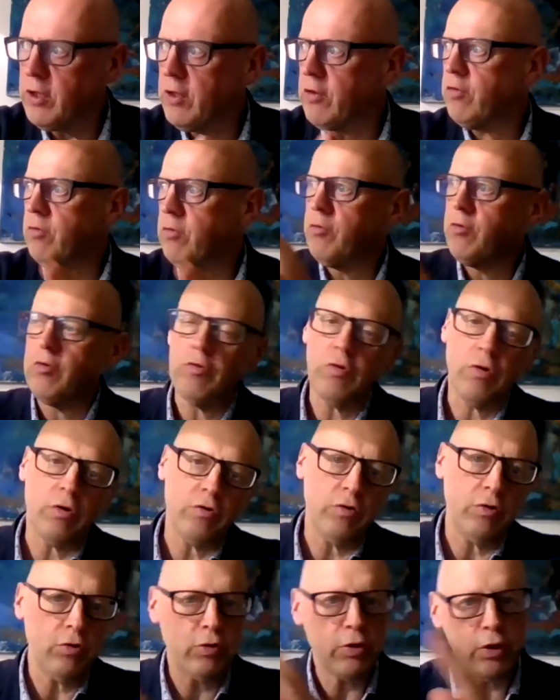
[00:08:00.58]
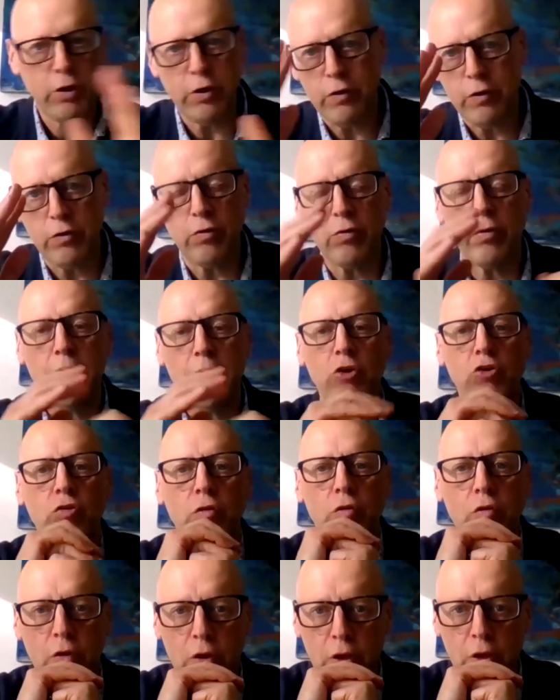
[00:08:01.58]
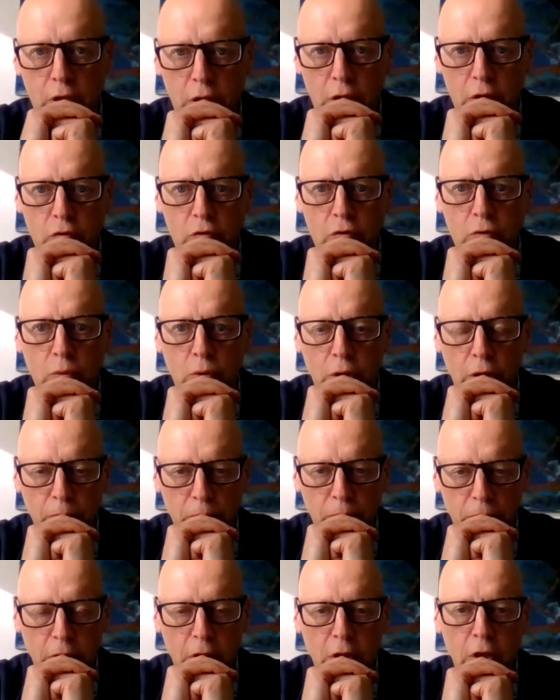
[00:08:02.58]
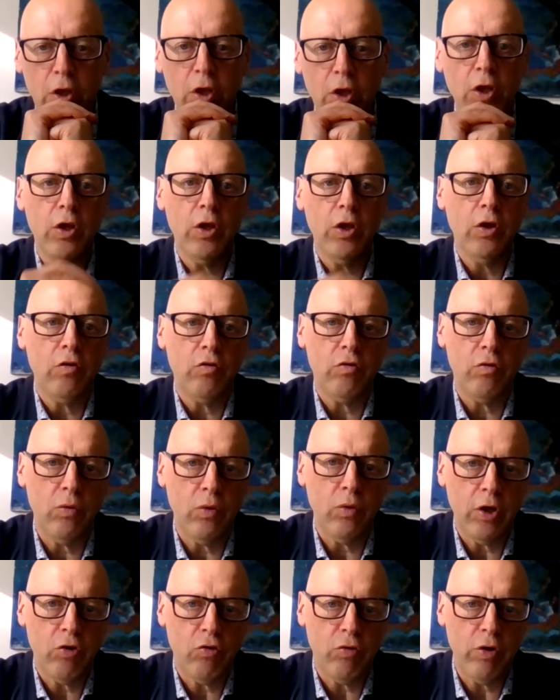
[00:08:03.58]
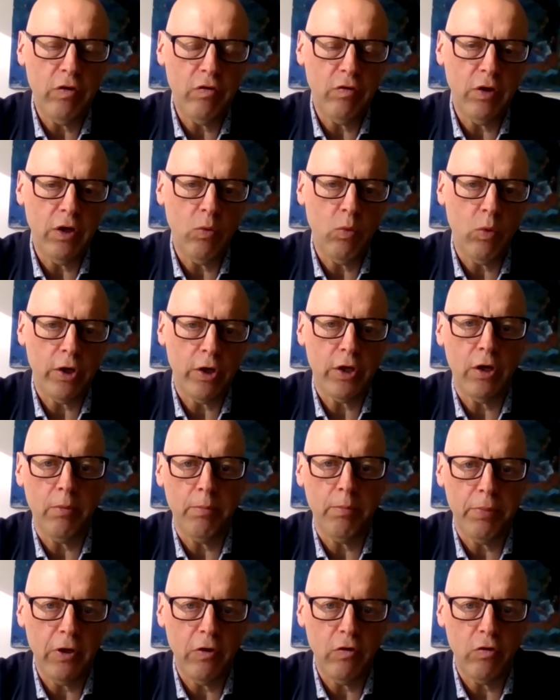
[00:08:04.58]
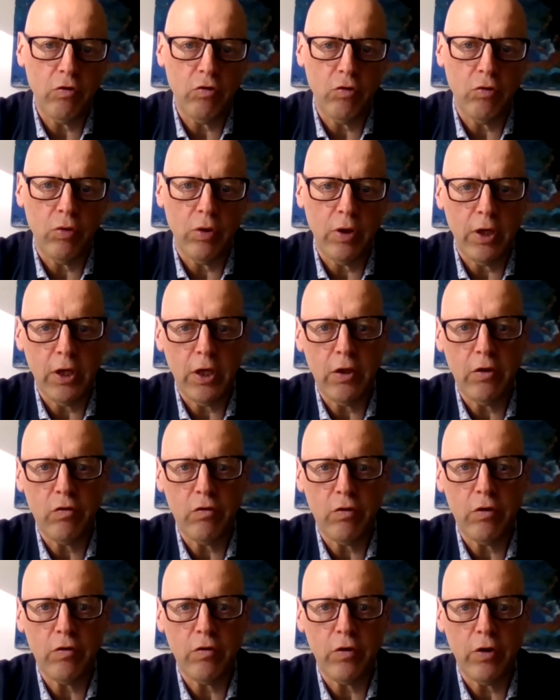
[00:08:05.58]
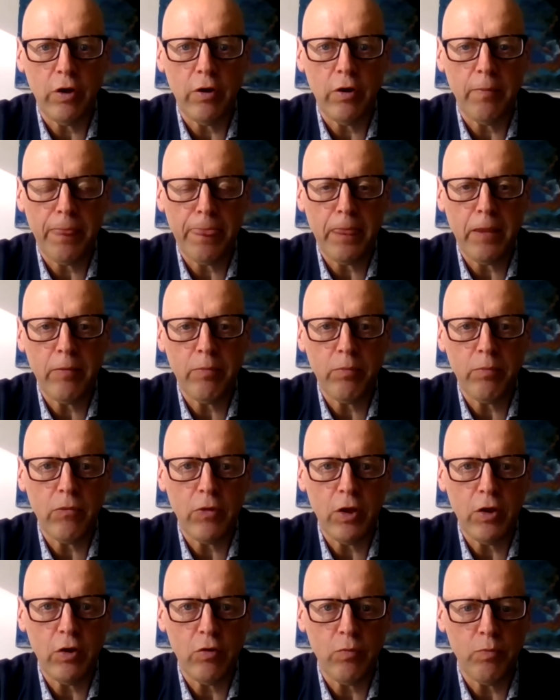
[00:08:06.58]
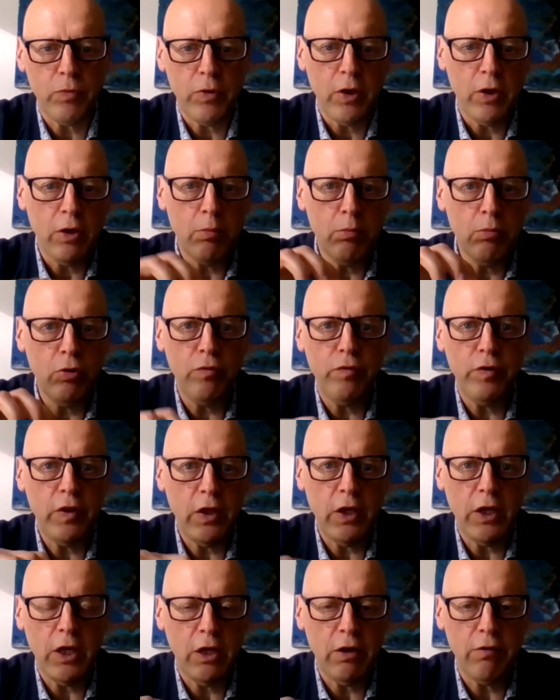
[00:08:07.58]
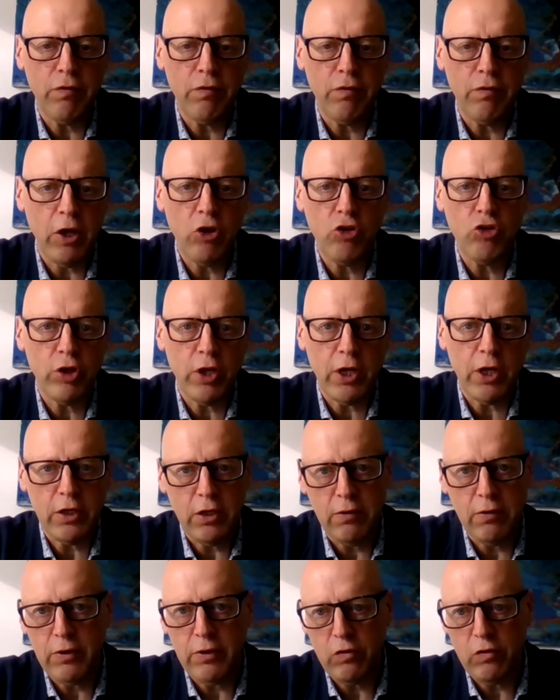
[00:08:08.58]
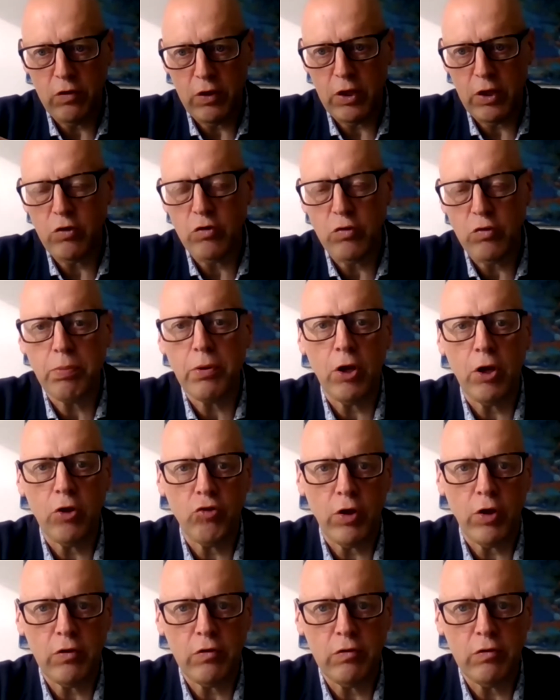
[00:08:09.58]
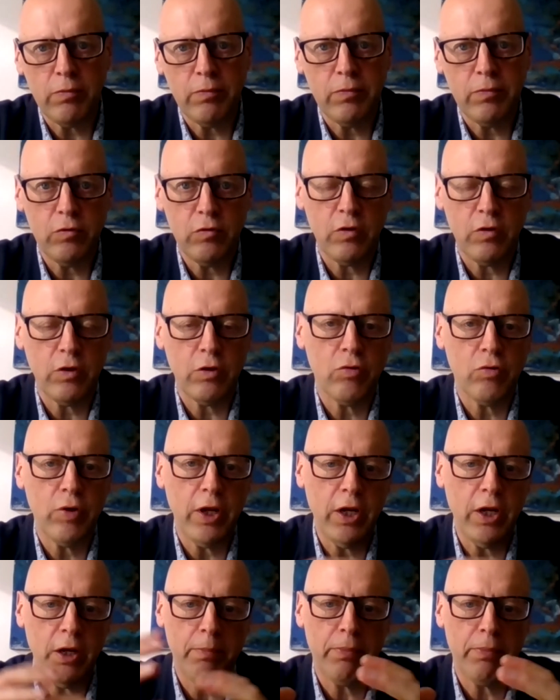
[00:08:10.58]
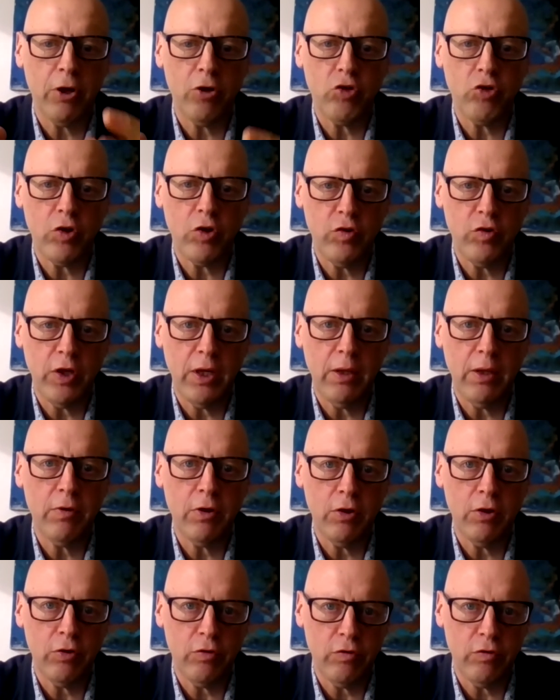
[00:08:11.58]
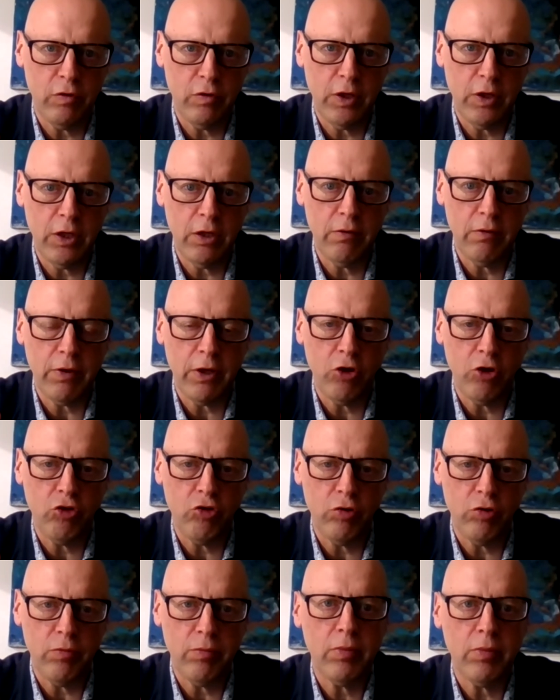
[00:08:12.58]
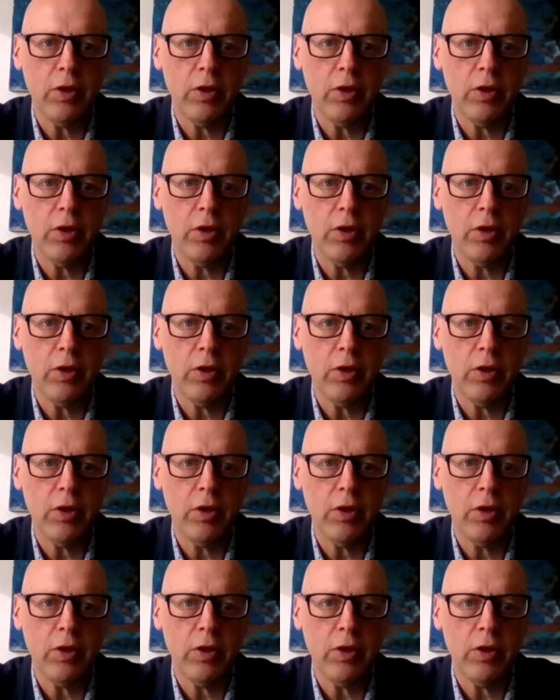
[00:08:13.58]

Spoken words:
gets them to start to look in other directions and so on. So increasingly what companies are doing is they're moving the innovation activities into projects. So they're creating a project team that looks at the innovation.